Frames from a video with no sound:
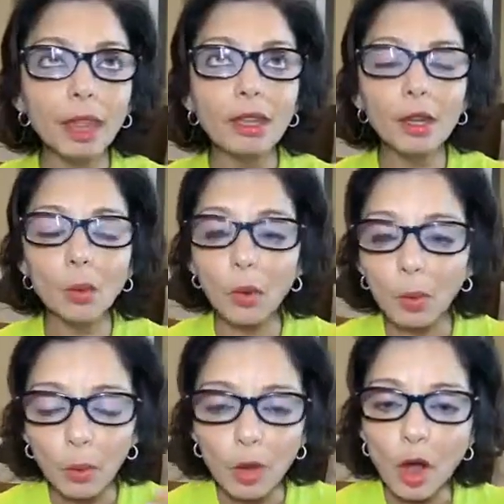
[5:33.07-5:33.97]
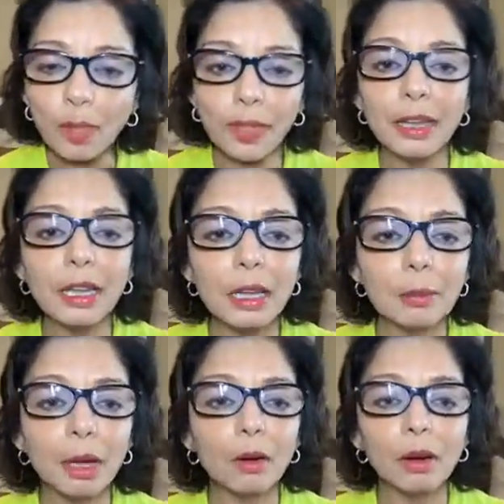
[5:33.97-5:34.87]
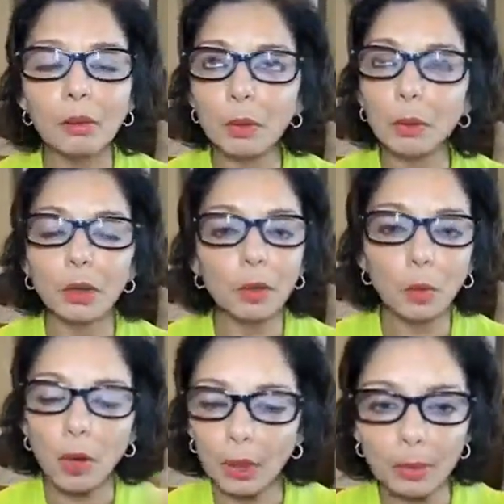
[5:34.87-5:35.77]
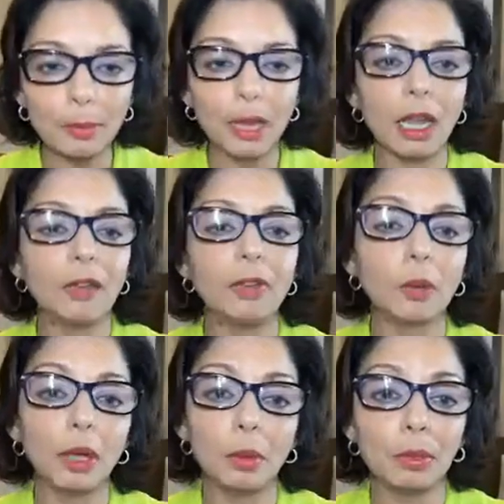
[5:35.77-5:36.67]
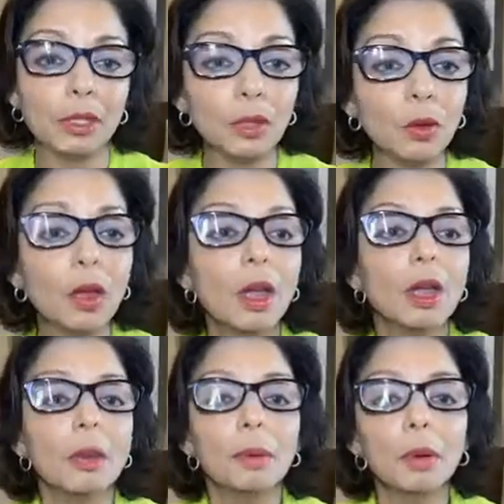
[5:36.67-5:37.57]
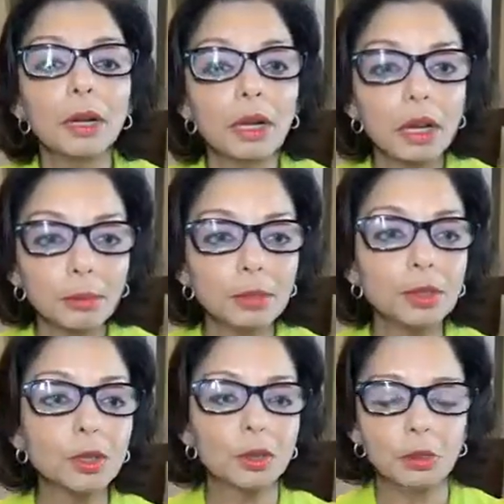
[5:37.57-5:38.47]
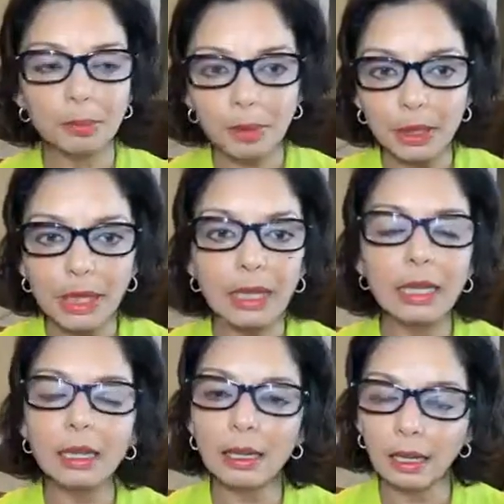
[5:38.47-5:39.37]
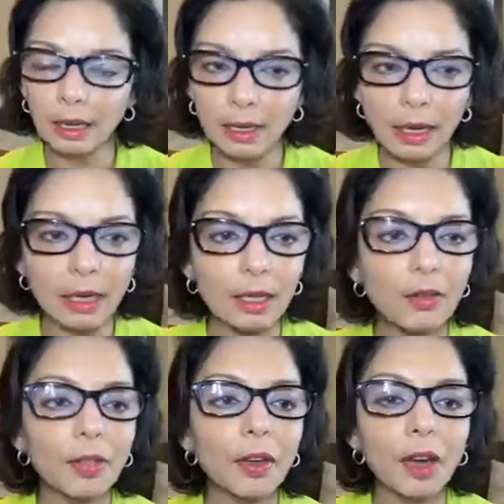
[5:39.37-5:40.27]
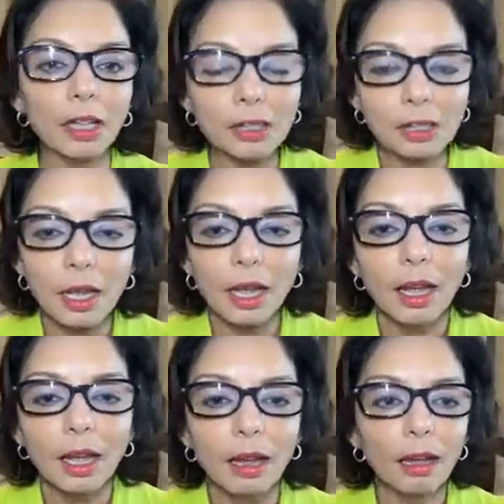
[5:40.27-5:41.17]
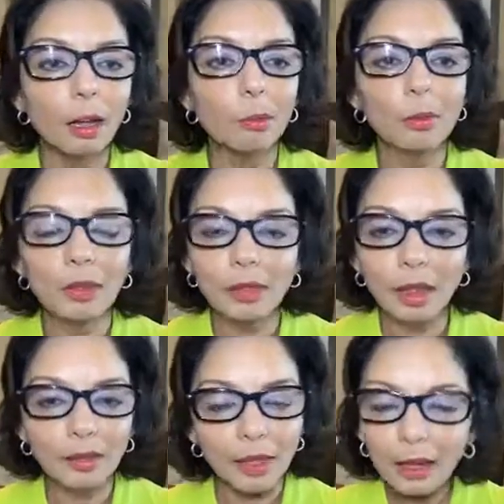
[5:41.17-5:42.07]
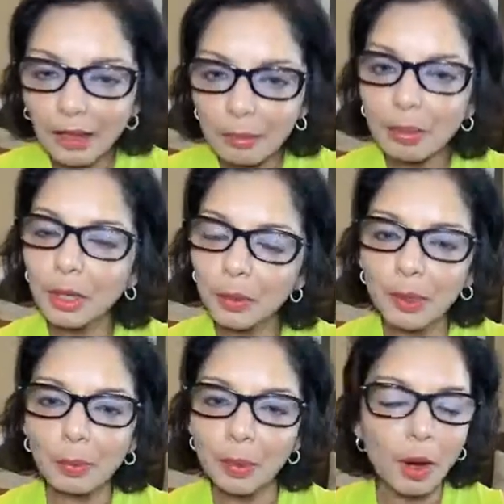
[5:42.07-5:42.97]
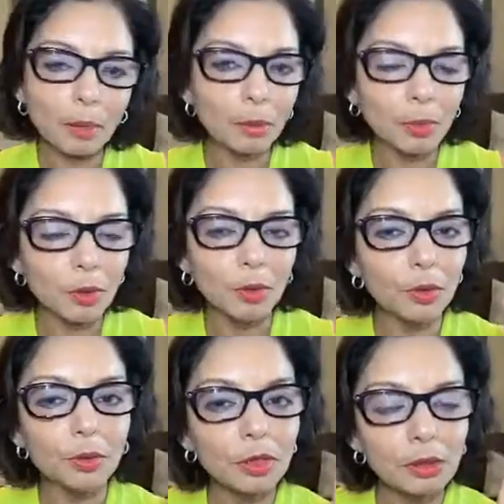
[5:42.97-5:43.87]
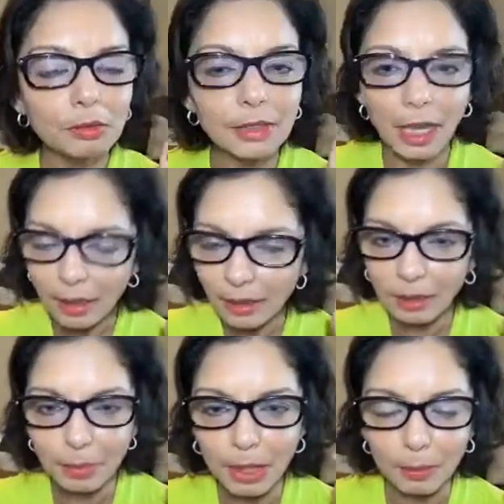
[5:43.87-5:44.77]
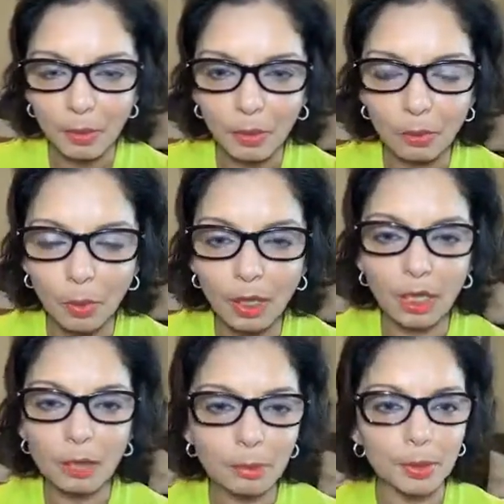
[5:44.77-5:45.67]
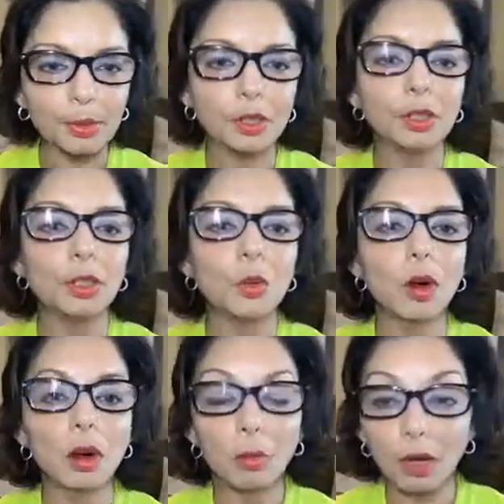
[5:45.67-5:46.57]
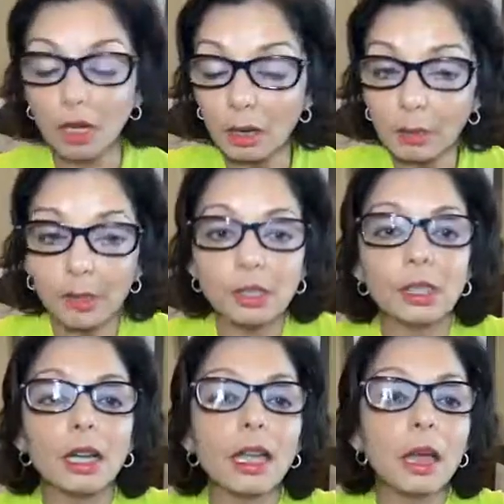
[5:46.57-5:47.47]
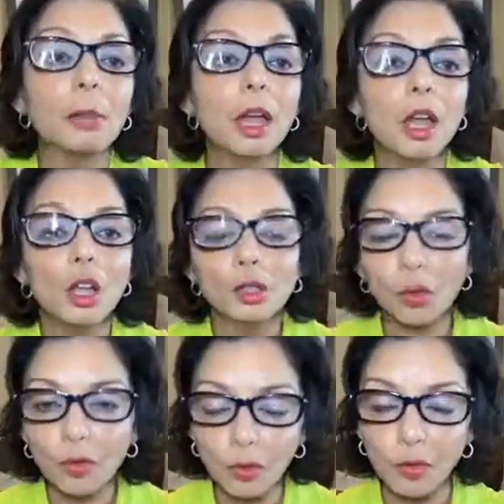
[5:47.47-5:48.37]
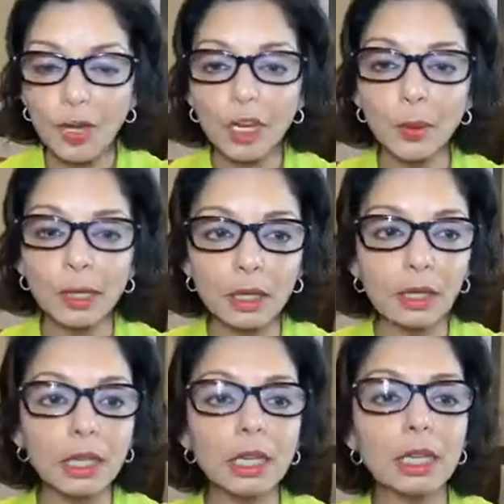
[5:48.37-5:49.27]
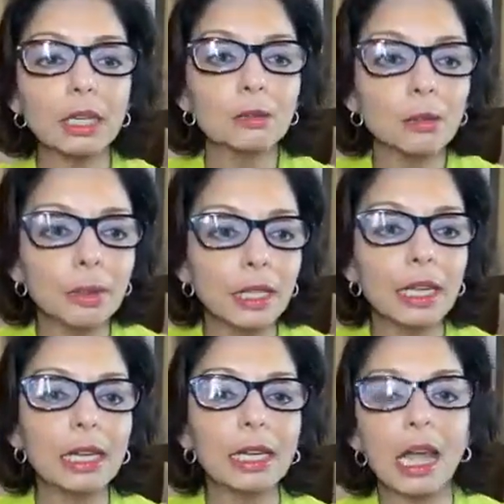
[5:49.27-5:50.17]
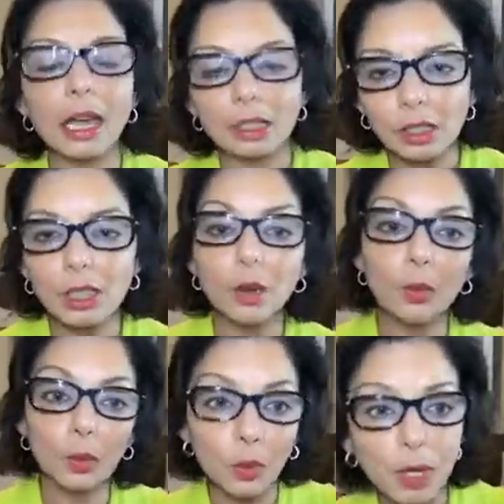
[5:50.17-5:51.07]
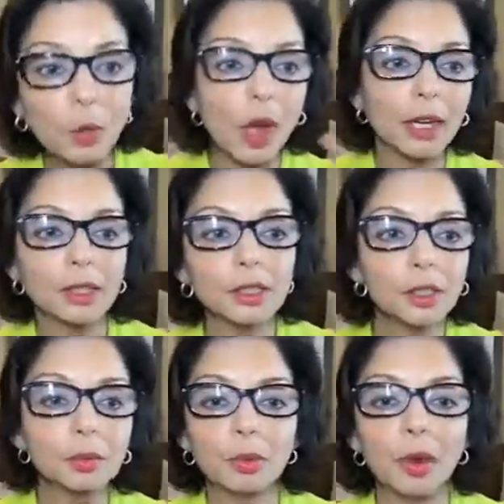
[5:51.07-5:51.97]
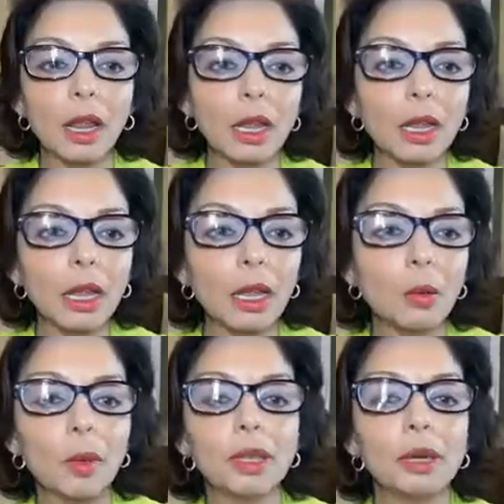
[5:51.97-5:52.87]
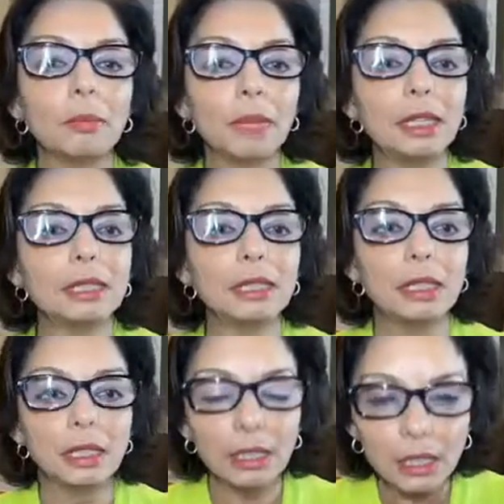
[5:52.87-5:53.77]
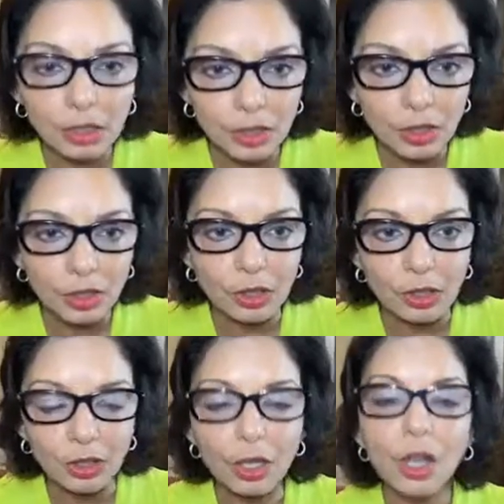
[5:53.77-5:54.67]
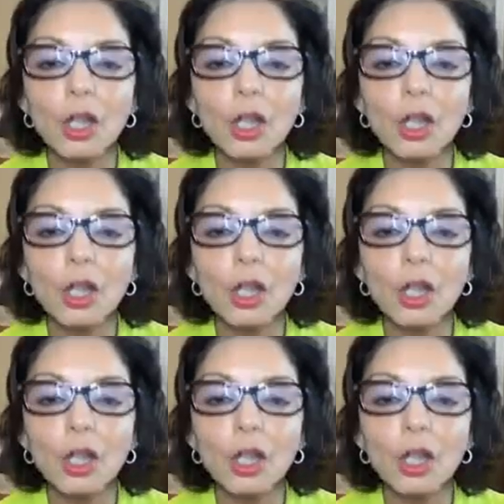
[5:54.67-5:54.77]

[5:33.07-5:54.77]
we're not thinking about it, and we wonder why we behave the way we do. But when it comes to complaining and negative thoughts, that can be a real problem. You're telling people what kind of person you are, what kind of person I am. So frequently complaining actually rewires your brain in a way that makes it easier